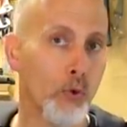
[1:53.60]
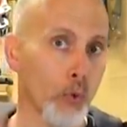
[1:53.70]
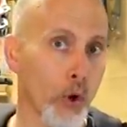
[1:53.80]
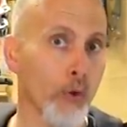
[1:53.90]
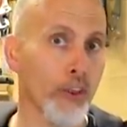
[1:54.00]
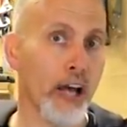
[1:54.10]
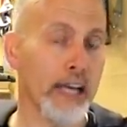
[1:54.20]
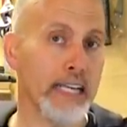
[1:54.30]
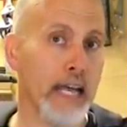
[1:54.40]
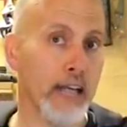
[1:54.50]
growth
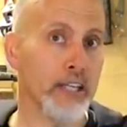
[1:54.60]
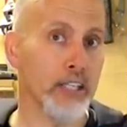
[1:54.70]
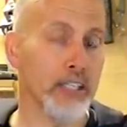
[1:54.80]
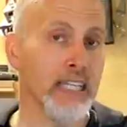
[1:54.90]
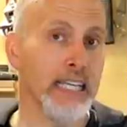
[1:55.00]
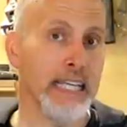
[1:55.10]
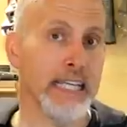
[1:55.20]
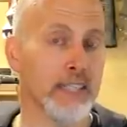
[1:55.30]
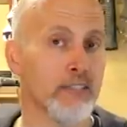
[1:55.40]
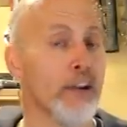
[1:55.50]
on an onion
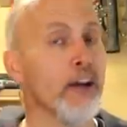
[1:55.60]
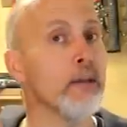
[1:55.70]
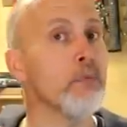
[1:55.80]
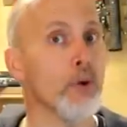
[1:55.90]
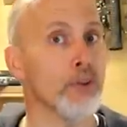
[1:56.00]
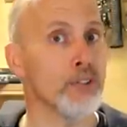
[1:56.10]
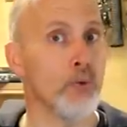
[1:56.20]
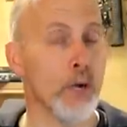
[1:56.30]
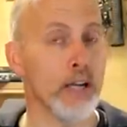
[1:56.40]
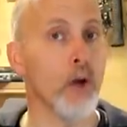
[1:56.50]
is very important
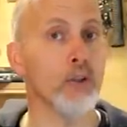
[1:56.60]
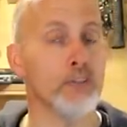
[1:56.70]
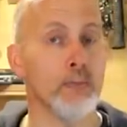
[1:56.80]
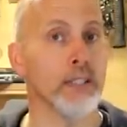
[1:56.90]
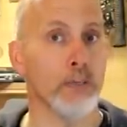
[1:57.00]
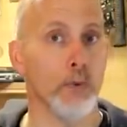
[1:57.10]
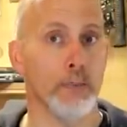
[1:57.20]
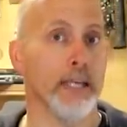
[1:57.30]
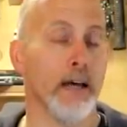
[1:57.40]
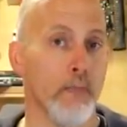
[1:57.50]
to what ultimately will
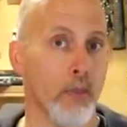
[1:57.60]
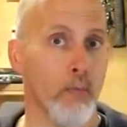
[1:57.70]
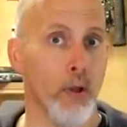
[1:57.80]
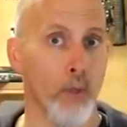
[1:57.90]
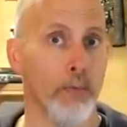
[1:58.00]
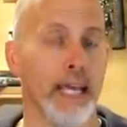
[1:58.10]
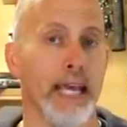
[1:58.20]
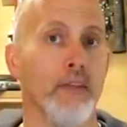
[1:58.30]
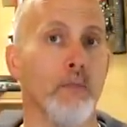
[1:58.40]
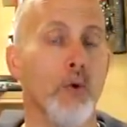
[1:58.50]
become the bulb.
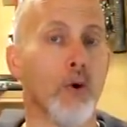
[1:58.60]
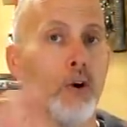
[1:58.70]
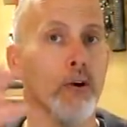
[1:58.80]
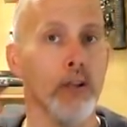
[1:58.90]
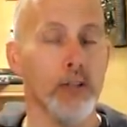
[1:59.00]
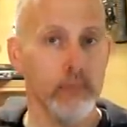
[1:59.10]
Okay. The more